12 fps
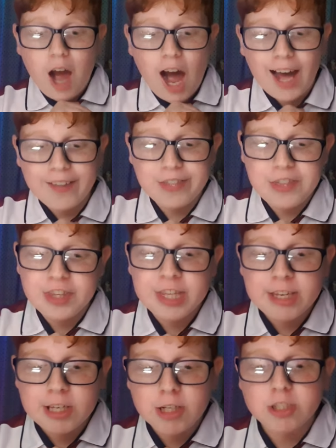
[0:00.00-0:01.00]
and
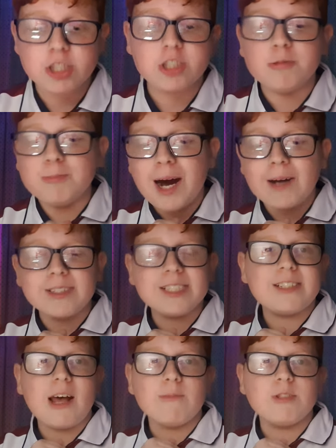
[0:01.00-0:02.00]
just Mount
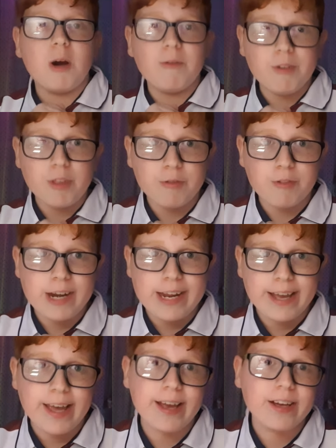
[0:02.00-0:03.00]
steps up for the free
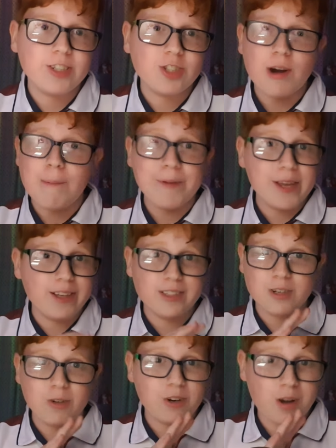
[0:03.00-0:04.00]
kick,
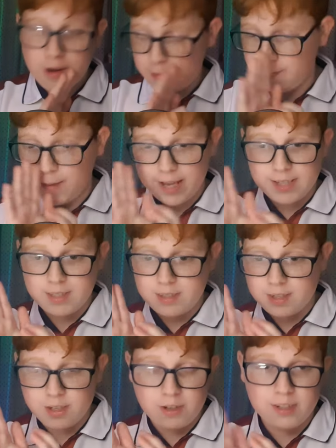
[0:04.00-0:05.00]
Trippier's gone,
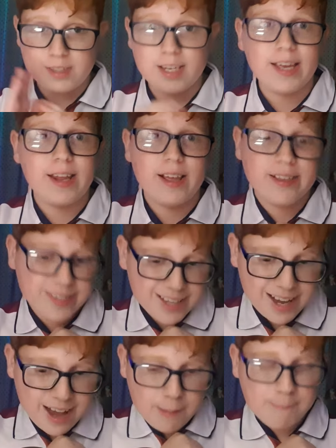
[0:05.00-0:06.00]
Mace, you can take this.
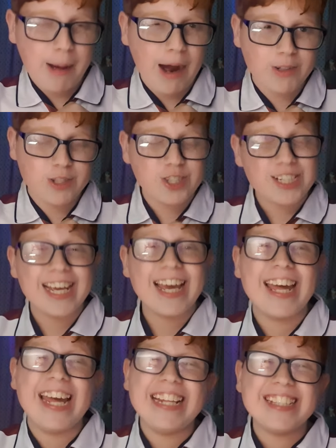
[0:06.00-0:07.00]
Mount just
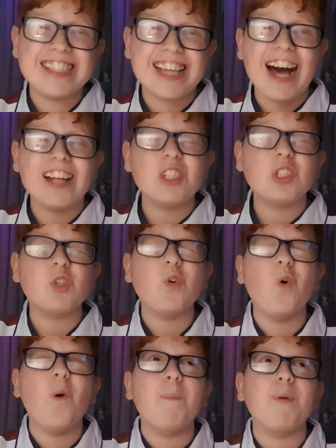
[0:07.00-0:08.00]
hits that
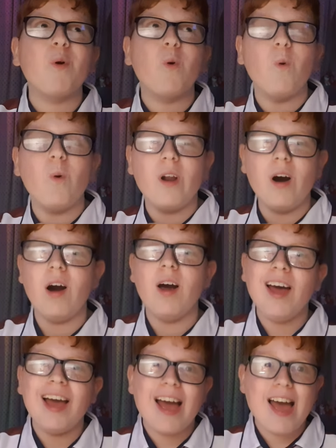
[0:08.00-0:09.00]
top corner.
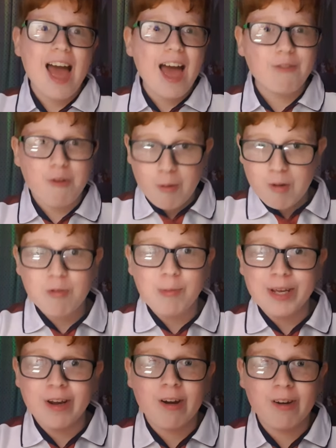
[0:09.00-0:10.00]
Everyone will
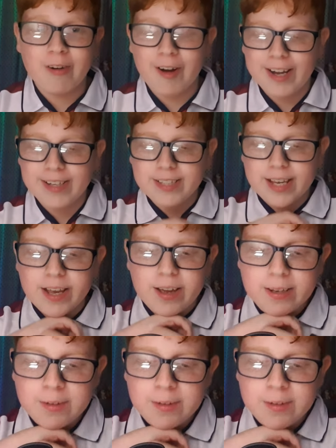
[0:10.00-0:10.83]
be going crazy.